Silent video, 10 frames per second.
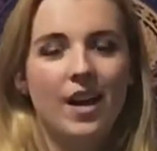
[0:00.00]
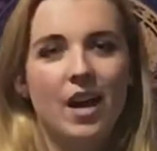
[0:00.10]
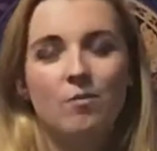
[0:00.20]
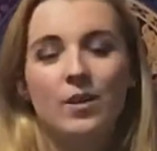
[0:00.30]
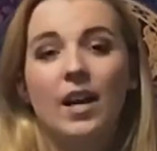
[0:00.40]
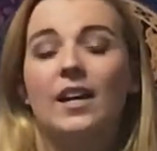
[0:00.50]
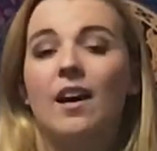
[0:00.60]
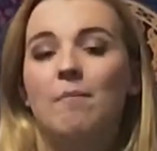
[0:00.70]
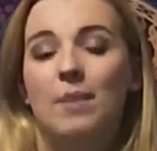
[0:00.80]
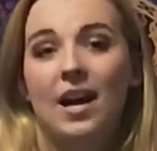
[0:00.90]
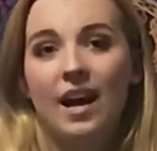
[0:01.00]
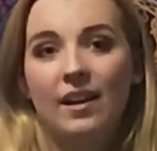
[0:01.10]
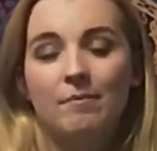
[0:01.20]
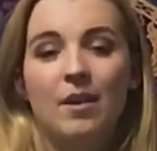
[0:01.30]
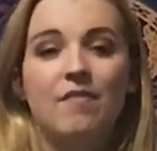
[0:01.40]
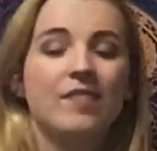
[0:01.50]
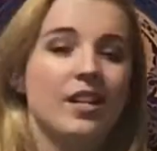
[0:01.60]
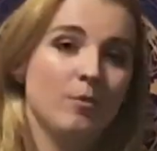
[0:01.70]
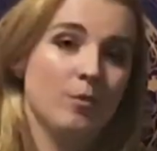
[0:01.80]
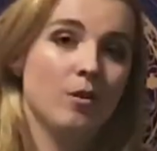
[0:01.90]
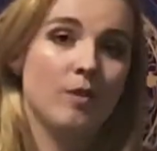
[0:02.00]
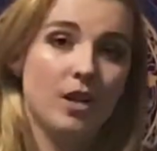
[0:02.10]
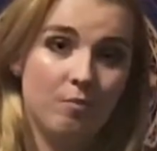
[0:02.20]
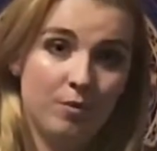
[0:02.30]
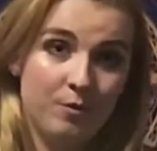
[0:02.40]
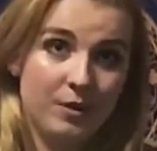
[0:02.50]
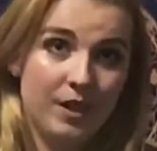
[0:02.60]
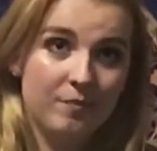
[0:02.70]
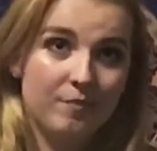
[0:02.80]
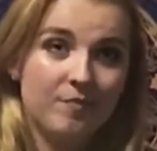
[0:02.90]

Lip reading: and when I got back, my face was already bruising.